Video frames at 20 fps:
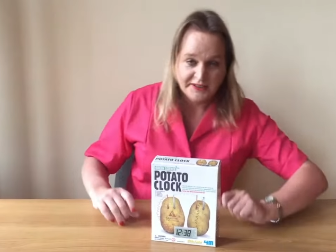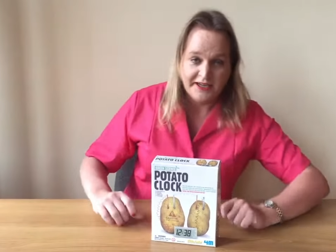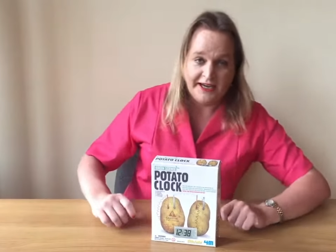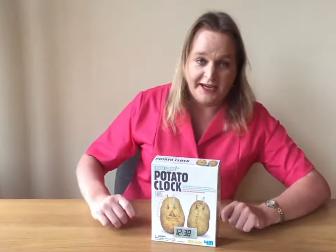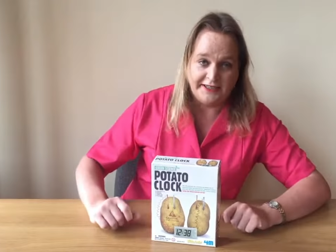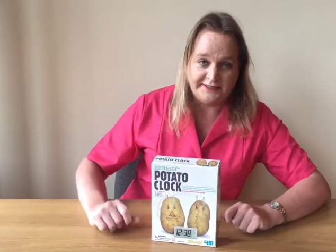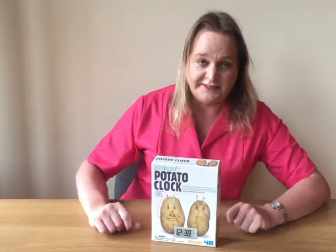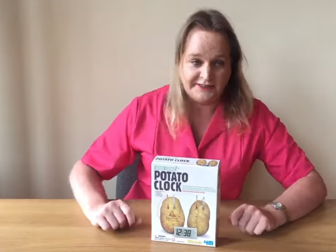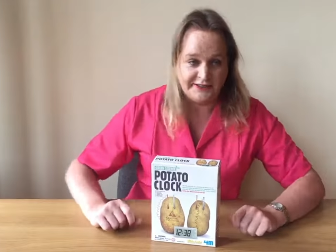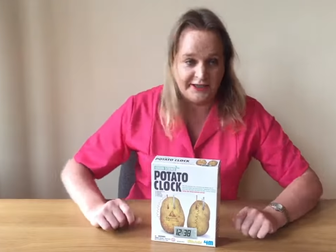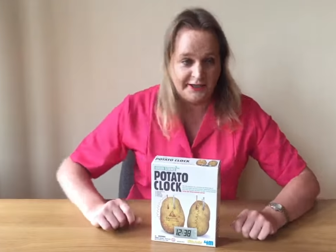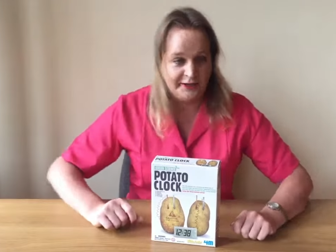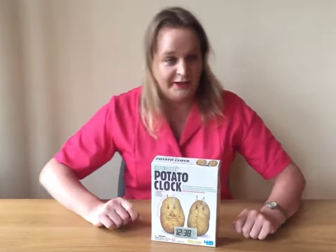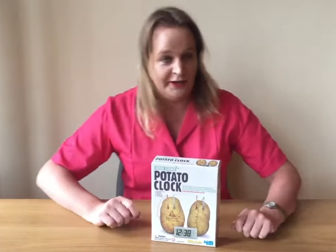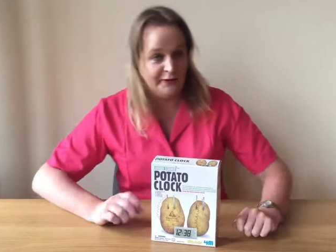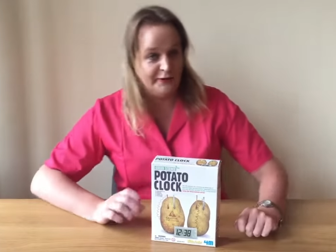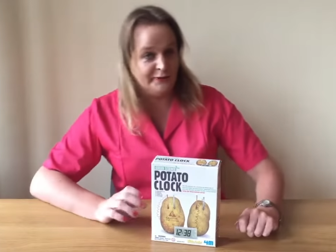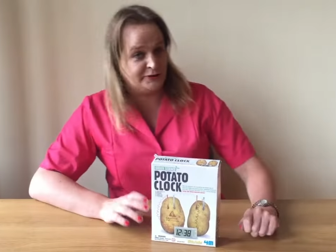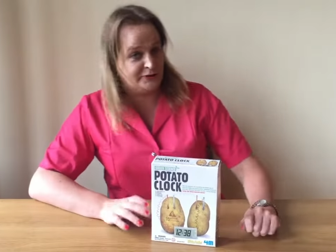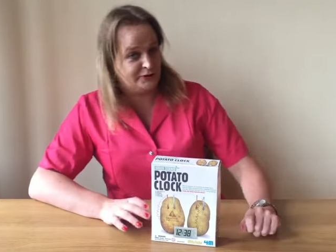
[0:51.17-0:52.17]
And I
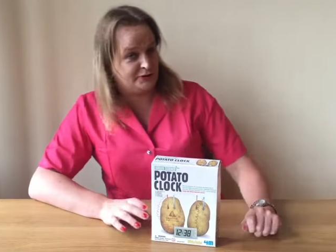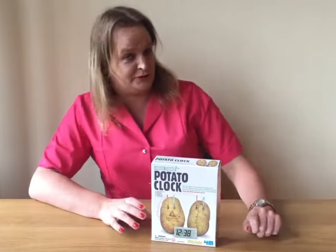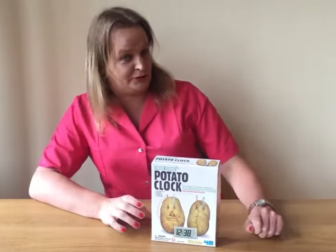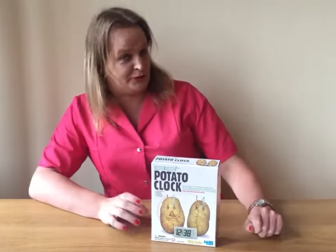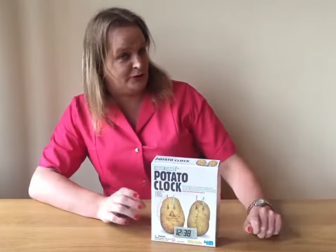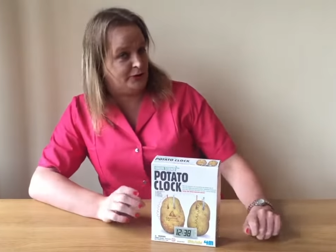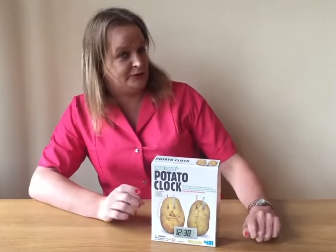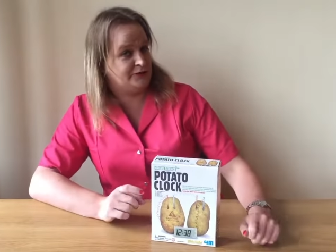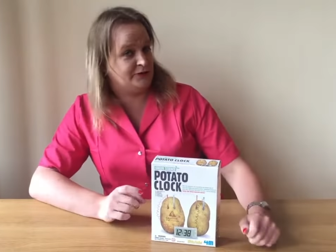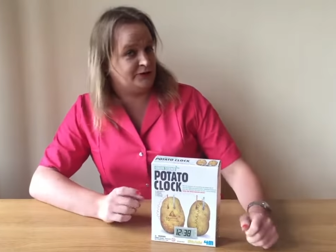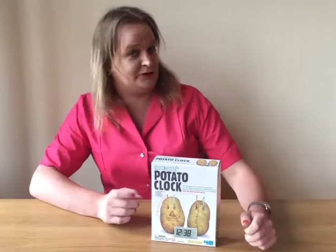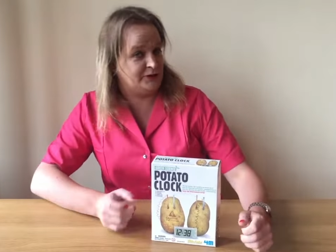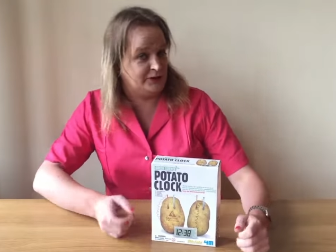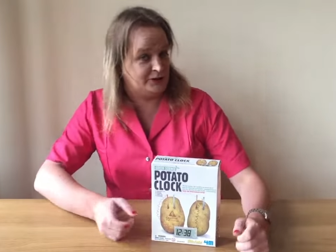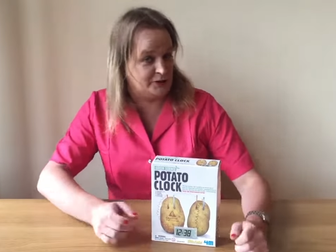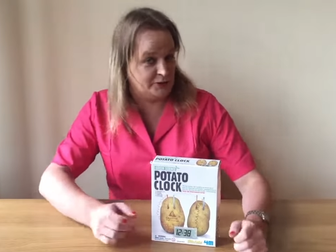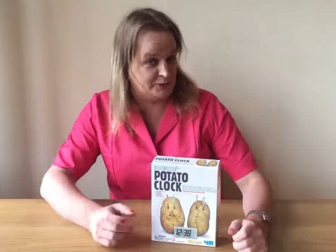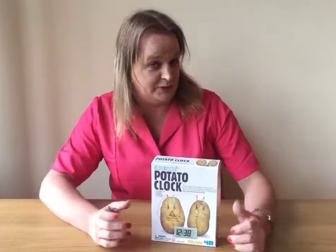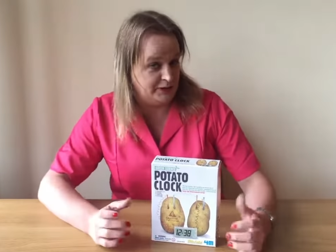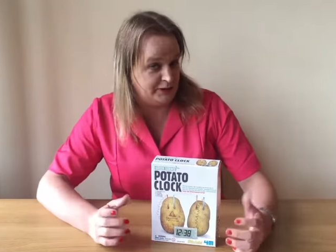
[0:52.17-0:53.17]
also thought, so
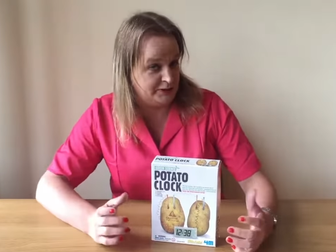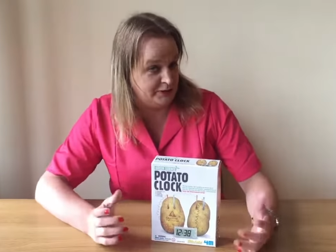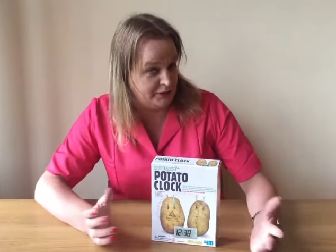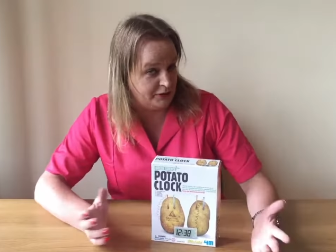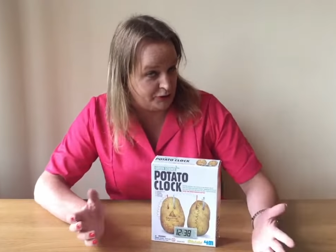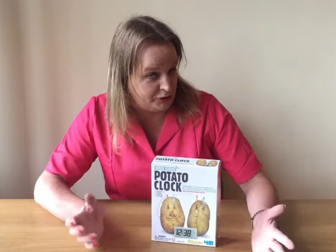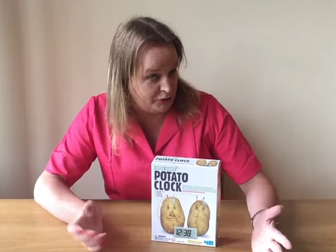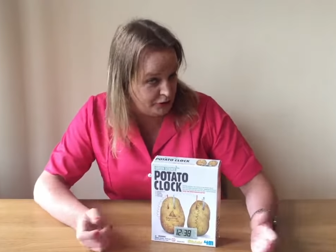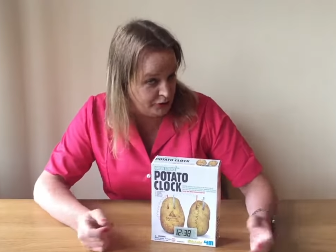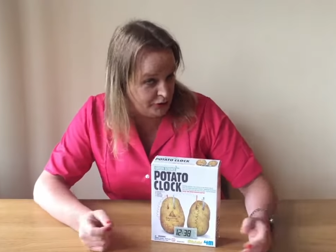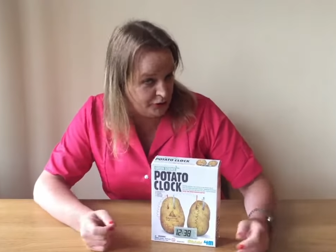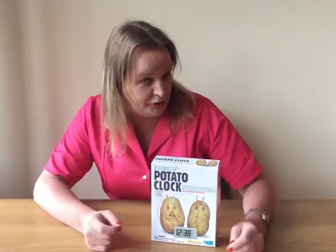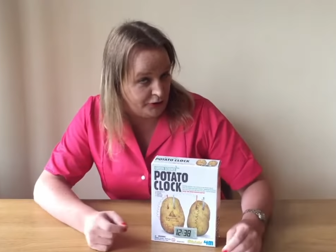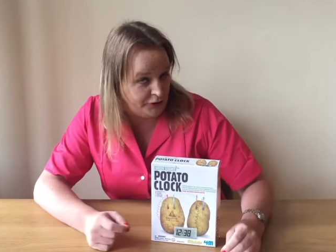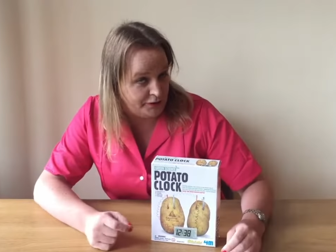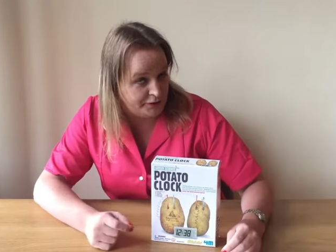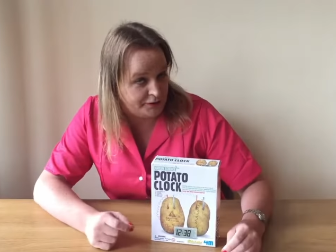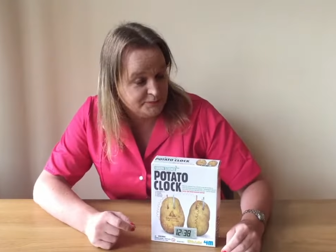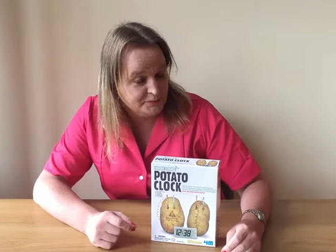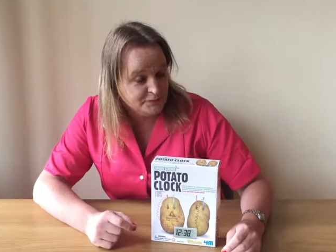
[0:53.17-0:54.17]
someone mentioned about the cuckoo
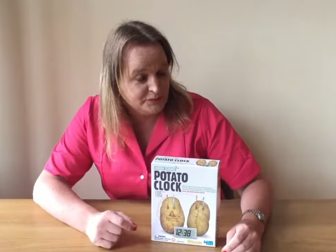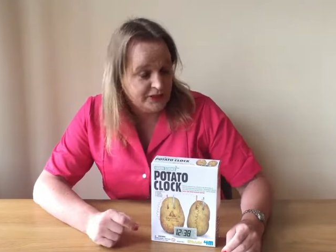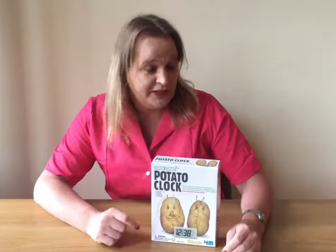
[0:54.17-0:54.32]
clock.